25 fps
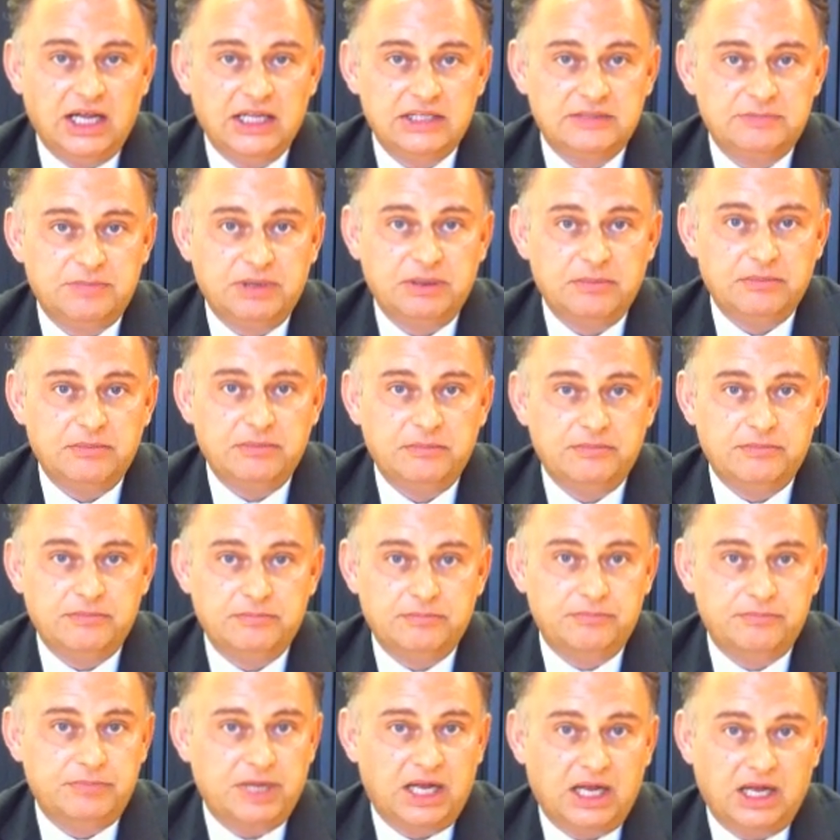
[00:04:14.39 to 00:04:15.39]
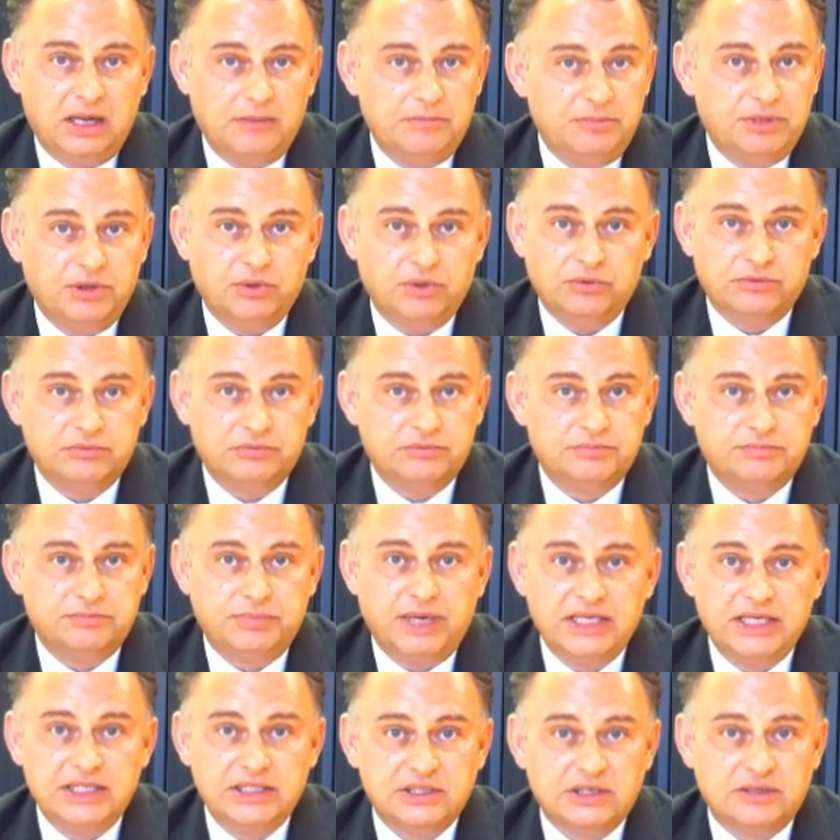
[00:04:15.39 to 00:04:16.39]
It's been built
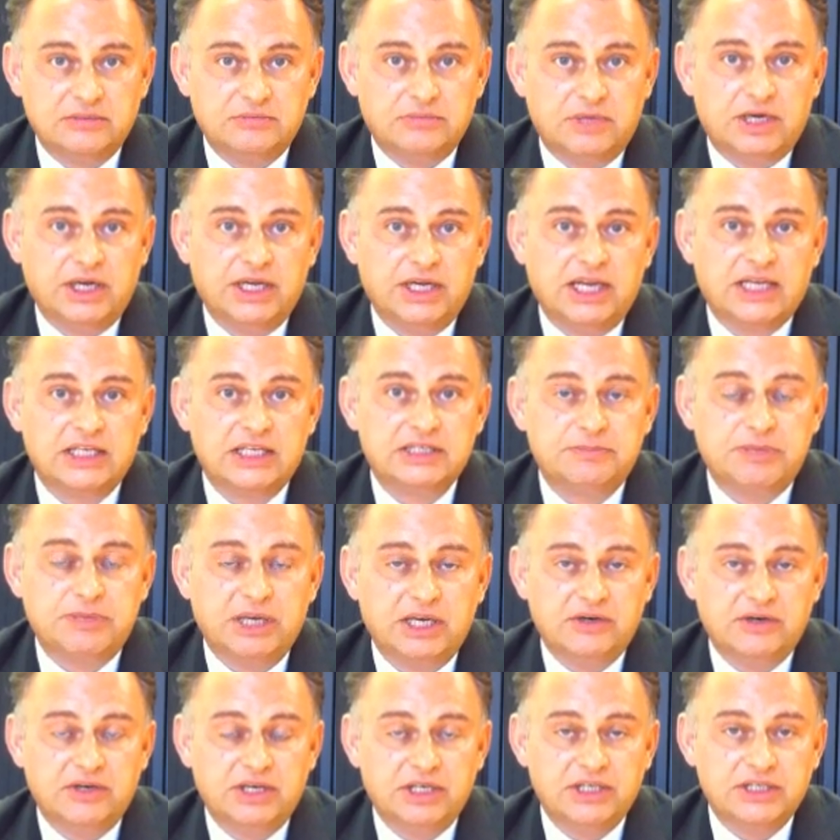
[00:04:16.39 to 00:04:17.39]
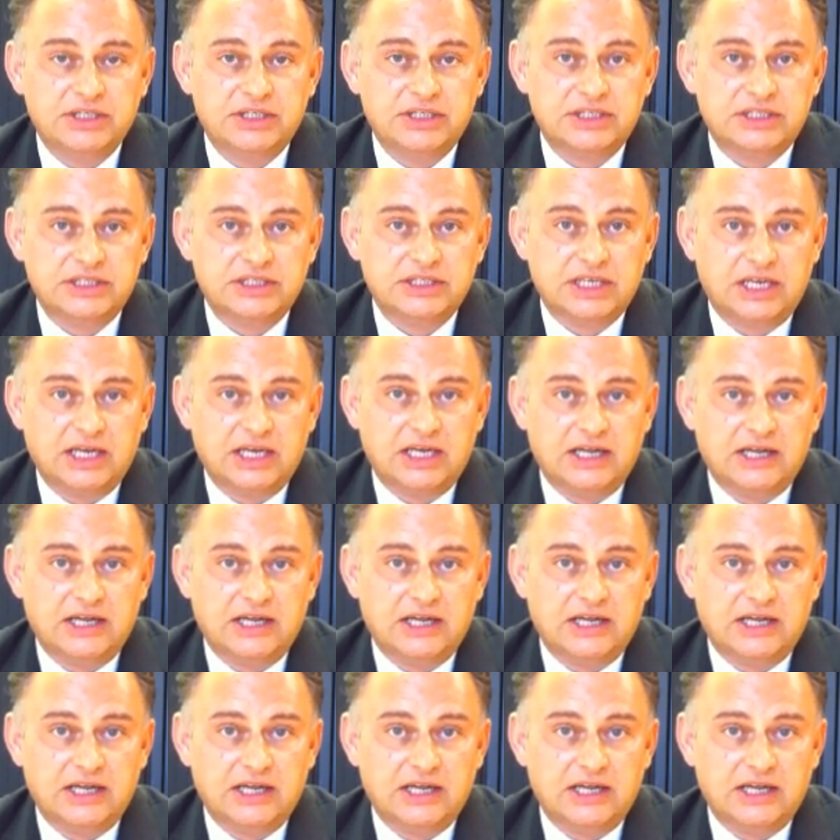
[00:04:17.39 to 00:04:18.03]
based on my experience